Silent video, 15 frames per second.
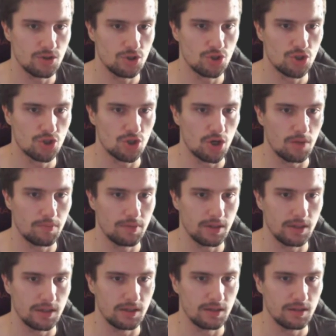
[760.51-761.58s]

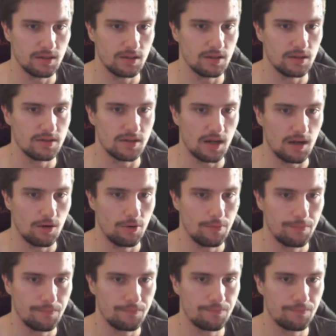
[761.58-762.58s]
shopping DAO.